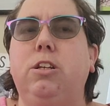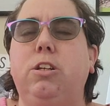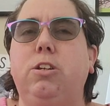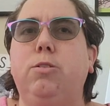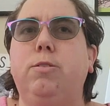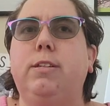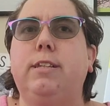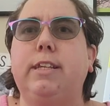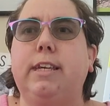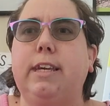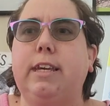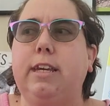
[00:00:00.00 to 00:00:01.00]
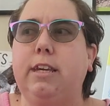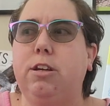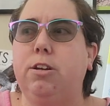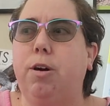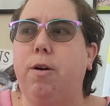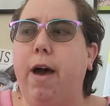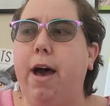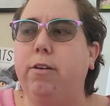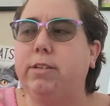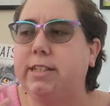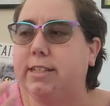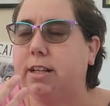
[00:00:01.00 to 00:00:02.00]
you see, you know, how
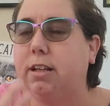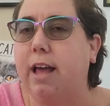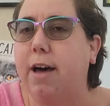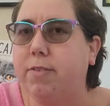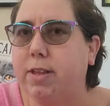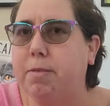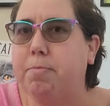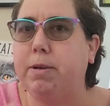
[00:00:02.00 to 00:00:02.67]
she still loves him,